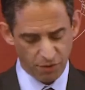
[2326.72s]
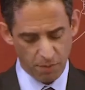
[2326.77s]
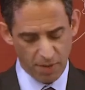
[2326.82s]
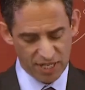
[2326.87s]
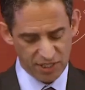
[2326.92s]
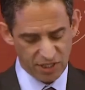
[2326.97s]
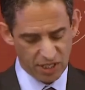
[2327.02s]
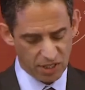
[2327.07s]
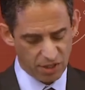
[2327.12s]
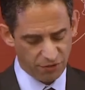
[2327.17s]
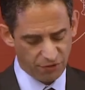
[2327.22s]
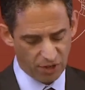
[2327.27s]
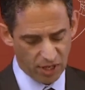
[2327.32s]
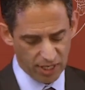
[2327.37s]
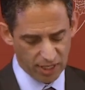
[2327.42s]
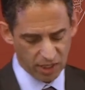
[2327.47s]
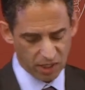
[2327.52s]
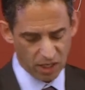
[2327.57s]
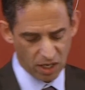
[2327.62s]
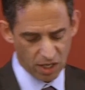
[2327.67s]
from
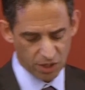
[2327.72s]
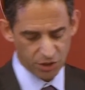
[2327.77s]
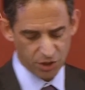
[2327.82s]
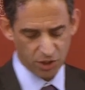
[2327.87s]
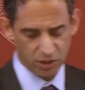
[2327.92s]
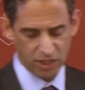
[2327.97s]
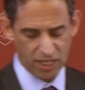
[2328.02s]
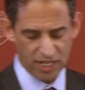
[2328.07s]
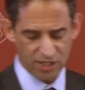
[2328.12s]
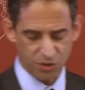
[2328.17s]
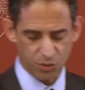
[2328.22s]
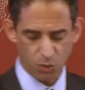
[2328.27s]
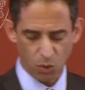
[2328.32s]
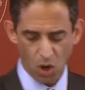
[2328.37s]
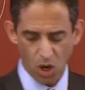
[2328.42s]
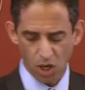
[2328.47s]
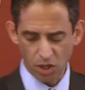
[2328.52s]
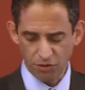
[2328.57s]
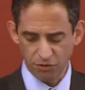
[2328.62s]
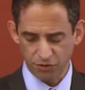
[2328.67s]
identifying conduct as
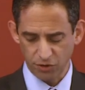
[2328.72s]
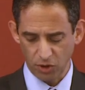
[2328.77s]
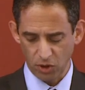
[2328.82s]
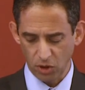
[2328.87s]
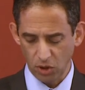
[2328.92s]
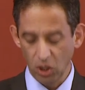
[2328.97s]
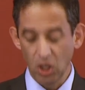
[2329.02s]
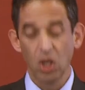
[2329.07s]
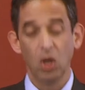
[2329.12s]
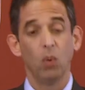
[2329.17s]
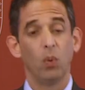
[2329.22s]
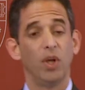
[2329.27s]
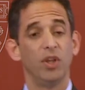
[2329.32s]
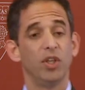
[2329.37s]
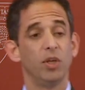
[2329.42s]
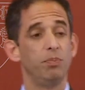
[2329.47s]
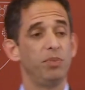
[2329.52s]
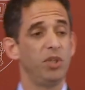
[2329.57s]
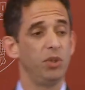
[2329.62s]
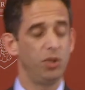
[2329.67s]
wrongful
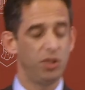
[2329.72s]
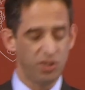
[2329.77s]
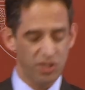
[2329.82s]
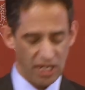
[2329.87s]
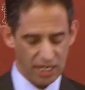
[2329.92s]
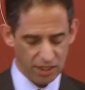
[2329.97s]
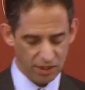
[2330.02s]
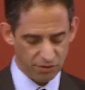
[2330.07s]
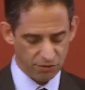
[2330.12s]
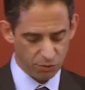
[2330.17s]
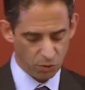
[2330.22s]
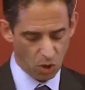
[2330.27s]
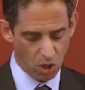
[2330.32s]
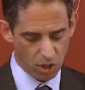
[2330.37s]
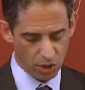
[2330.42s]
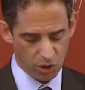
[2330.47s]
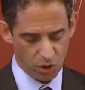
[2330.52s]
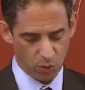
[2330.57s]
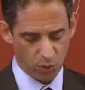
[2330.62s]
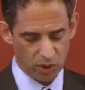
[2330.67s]
when the putative
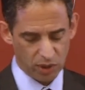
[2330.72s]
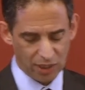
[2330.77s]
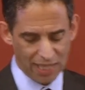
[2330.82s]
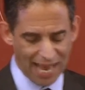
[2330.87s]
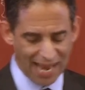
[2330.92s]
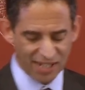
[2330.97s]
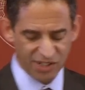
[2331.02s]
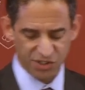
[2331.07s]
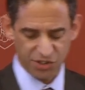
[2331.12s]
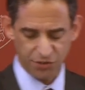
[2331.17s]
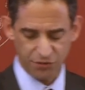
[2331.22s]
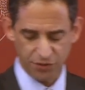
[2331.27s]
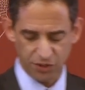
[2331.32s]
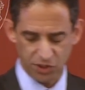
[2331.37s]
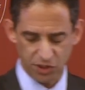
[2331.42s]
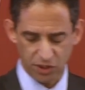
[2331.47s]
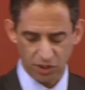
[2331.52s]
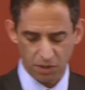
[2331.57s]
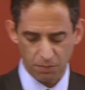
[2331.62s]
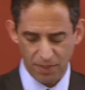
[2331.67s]
wrongdoer lacks
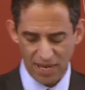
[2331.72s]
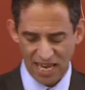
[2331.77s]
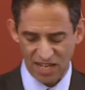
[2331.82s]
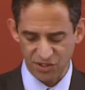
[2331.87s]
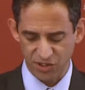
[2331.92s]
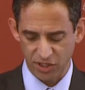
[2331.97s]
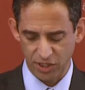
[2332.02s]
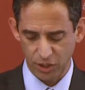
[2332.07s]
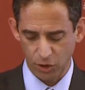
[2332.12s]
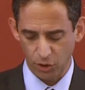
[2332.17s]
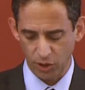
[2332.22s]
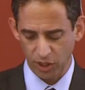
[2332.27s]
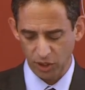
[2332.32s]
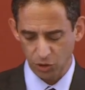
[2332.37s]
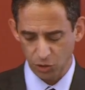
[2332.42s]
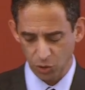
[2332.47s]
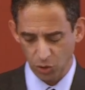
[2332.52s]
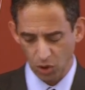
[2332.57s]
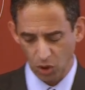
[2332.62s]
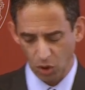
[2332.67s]
sufficient capacity or
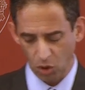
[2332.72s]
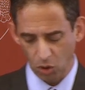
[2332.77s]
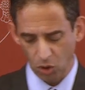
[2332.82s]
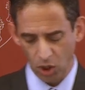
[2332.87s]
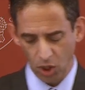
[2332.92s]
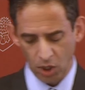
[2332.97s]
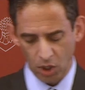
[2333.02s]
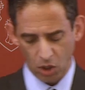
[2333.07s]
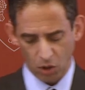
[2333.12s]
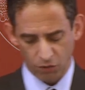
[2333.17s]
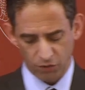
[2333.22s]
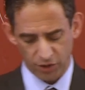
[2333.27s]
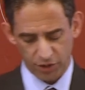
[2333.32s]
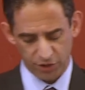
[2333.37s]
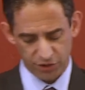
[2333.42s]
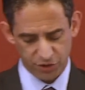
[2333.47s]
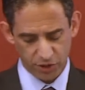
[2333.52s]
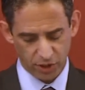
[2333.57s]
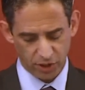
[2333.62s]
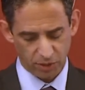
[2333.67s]
control over
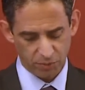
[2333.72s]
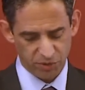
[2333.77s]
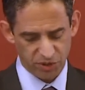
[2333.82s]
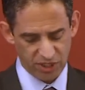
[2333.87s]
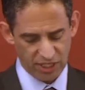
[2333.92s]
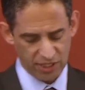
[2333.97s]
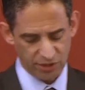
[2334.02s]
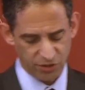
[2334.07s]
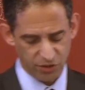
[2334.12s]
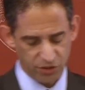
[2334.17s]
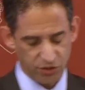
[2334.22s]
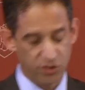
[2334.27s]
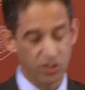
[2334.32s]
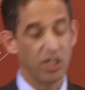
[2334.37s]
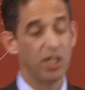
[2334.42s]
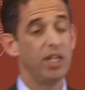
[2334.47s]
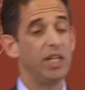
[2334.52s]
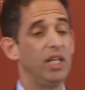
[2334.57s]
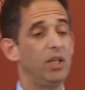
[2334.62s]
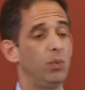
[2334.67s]
the circumstances
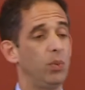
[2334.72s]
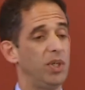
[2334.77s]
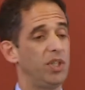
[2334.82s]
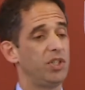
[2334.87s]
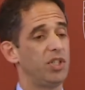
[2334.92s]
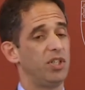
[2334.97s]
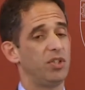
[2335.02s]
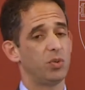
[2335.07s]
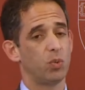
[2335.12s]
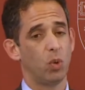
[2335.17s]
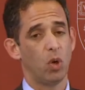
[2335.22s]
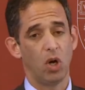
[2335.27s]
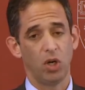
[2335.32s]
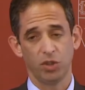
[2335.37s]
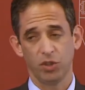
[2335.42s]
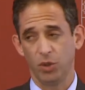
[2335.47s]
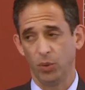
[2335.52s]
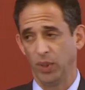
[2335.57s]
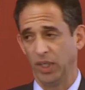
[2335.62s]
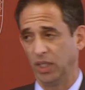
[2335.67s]
in which his
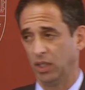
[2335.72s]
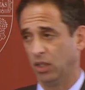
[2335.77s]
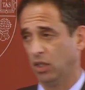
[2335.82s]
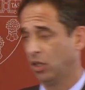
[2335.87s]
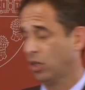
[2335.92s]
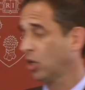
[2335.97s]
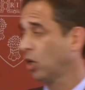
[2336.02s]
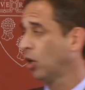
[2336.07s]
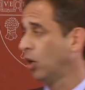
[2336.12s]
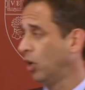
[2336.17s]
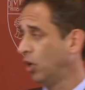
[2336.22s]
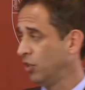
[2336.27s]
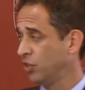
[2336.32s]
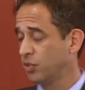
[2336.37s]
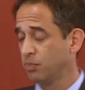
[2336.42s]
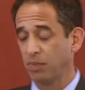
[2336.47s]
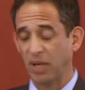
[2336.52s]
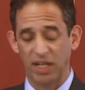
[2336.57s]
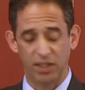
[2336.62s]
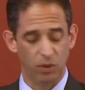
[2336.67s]
wrongdoing
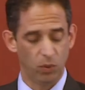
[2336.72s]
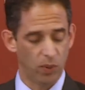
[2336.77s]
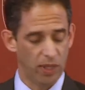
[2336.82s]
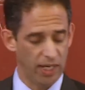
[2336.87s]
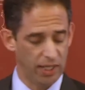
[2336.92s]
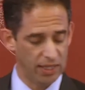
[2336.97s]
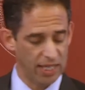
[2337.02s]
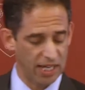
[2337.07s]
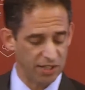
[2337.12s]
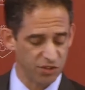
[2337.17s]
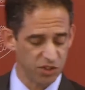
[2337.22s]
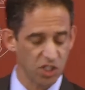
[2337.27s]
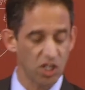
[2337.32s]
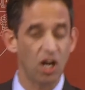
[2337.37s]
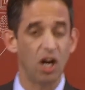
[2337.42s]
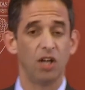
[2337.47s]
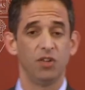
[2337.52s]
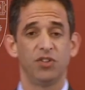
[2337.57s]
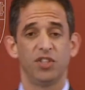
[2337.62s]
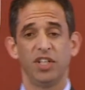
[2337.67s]
occurs. By the way, that's
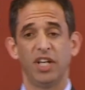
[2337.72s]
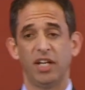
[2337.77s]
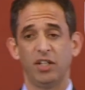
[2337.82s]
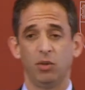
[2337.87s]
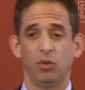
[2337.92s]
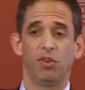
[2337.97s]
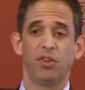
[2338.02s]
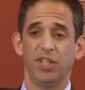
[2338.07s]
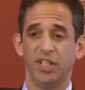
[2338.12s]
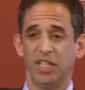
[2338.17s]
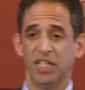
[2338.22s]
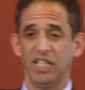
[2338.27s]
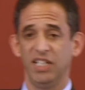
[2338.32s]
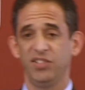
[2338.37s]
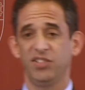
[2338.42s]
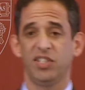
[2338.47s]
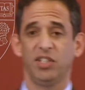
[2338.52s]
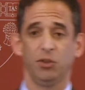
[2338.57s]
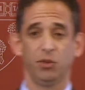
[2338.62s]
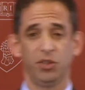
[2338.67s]
Kant, and I don't think
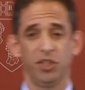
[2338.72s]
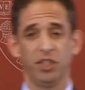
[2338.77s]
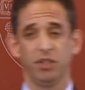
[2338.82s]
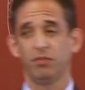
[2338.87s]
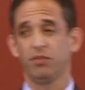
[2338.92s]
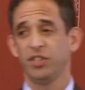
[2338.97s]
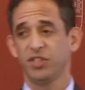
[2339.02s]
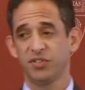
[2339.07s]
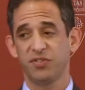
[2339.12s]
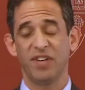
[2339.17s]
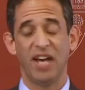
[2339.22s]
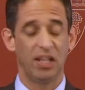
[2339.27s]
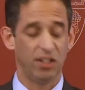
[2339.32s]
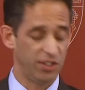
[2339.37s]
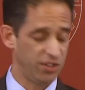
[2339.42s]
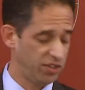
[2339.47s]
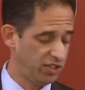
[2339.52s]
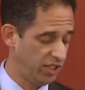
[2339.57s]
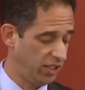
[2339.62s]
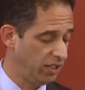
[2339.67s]
he's guilty of this
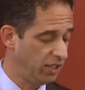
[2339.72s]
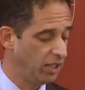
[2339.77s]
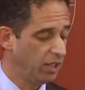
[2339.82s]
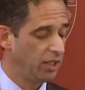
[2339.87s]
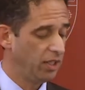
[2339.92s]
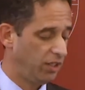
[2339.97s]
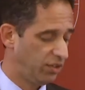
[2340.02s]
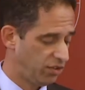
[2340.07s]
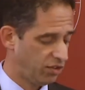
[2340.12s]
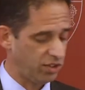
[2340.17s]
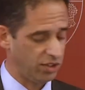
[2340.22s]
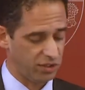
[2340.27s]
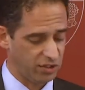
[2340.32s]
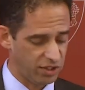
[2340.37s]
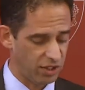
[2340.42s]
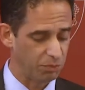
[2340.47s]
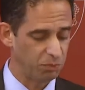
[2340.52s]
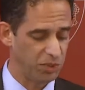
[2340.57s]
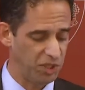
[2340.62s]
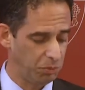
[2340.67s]
fallacy. It's
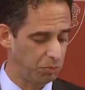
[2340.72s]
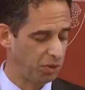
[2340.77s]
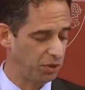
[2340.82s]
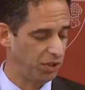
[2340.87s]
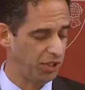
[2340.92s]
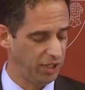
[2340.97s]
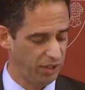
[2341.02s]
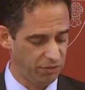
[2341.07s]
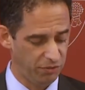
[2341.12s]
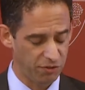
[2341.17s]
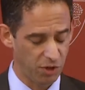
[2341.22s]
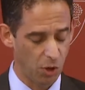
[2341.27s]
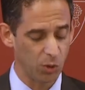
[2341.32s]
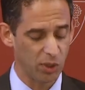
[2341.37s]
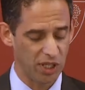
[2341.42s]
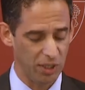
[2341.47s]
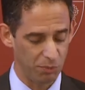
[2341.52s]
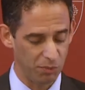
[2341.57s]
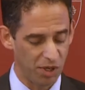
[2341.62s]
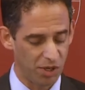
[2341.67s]
just some people
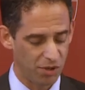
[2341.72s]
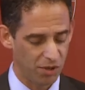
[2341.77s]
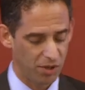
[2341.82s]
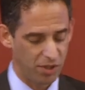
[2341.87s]
invoke him